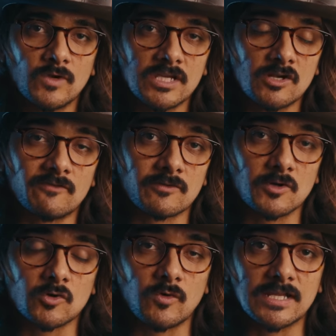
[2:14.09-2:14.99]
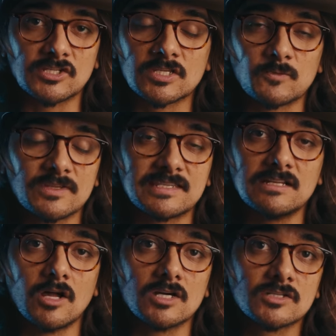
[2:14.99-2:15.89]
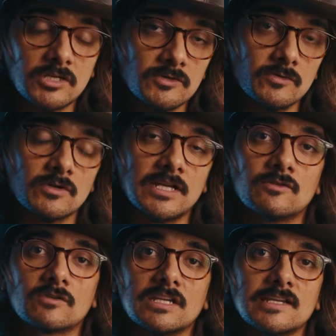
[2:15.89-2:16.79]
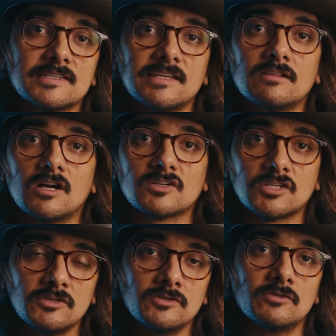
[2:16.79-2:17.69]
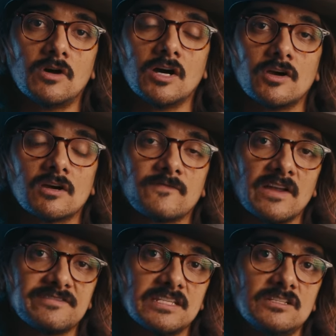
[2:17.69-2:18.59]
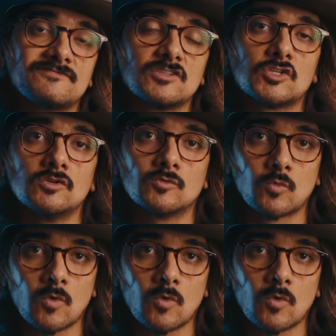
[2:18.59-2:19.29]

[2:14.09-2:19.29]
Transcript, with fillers: We go over real quick just with C-Log 2. In order to get C-Log 2 on the R5C, you have to shoot in